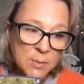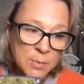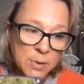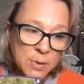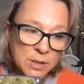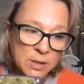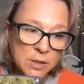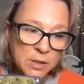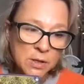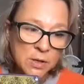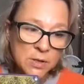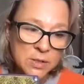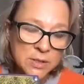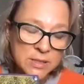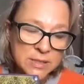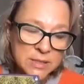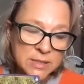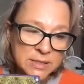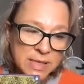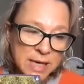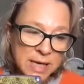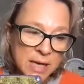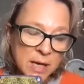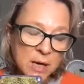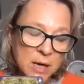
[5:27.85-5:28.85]

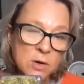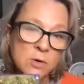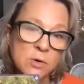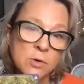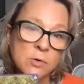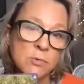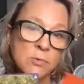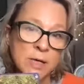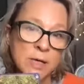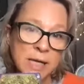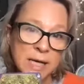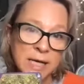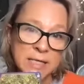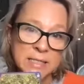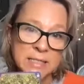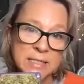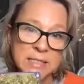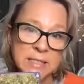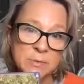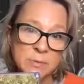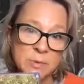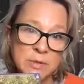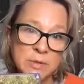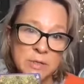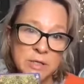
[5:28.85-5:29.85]
because they are
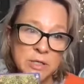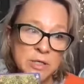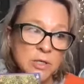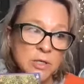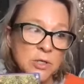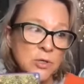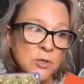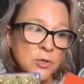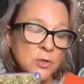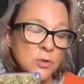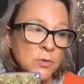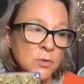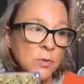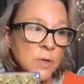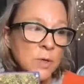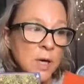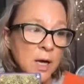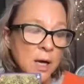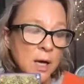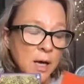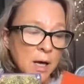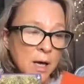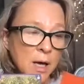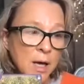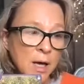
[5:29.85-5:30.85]
creating within you
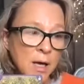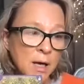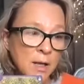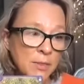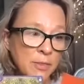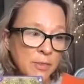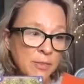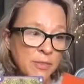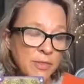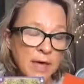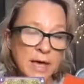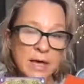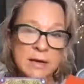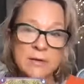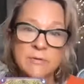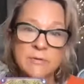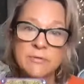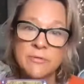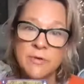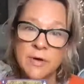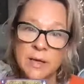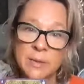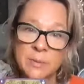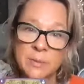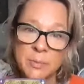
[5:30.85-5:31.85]
that
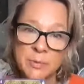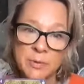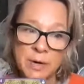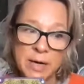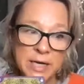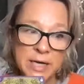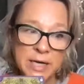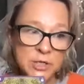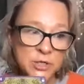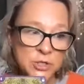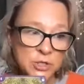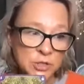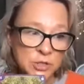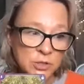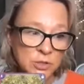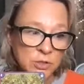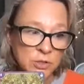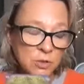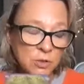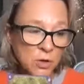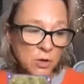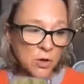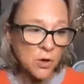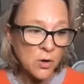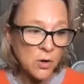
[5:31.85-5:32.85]

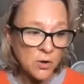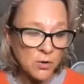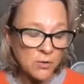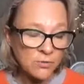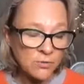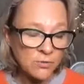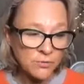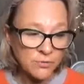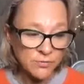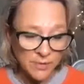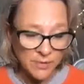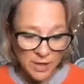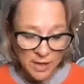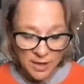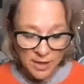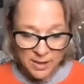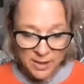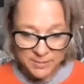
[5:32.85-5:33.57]
vibration of